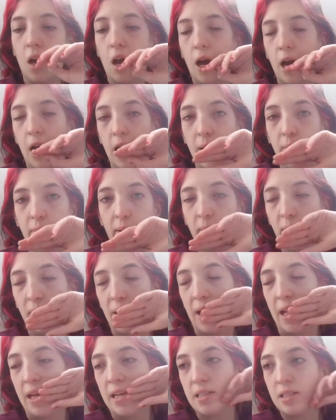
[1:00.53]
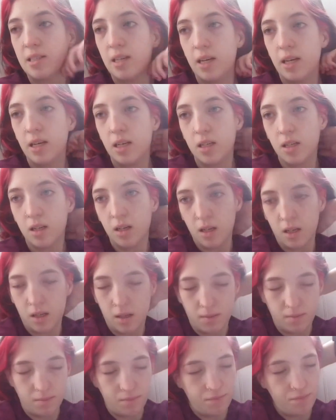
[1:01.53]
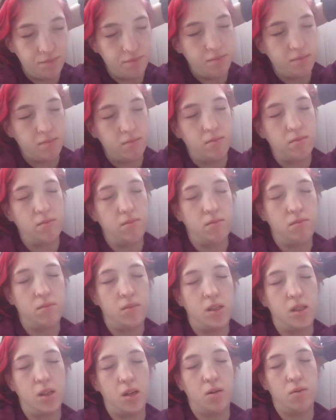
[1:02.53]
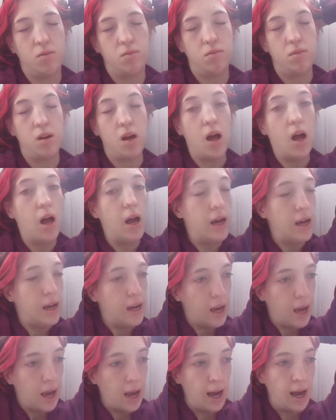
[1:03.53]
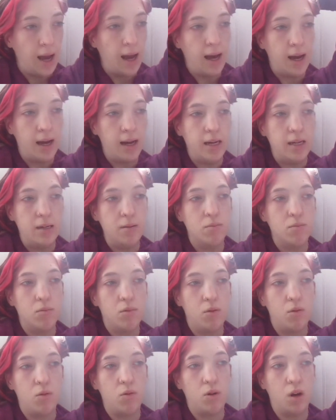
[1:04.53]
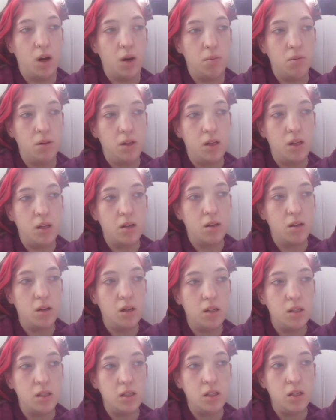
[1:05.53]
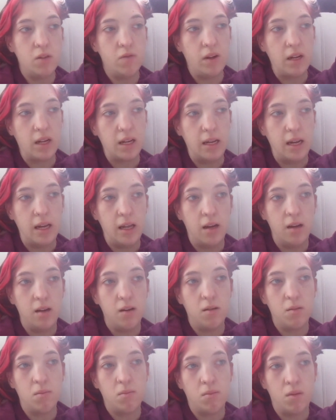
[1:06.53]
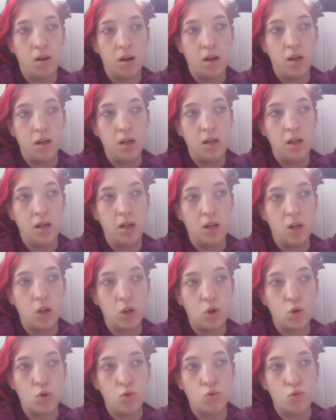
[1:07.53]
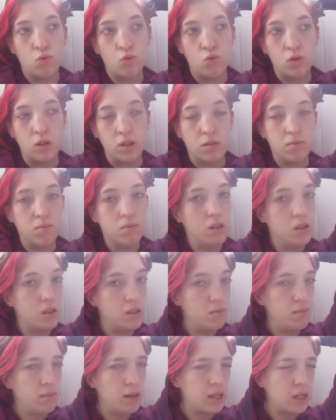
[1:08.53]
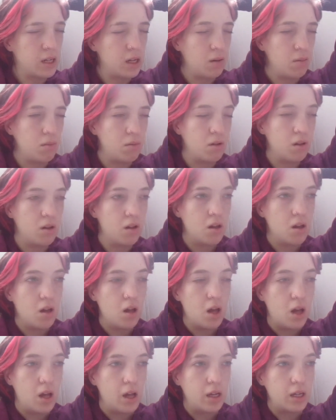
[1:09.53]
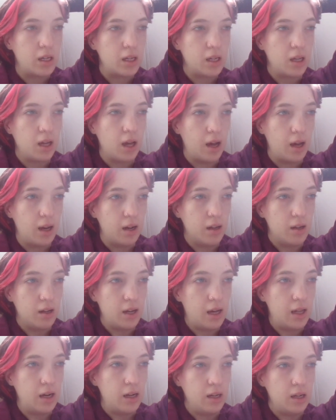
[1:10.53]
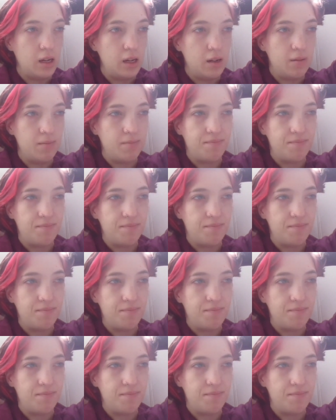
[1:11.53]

I had paper last night. So I'm probably gonna see if I can edit my Christmas makeup. Kinda edit it.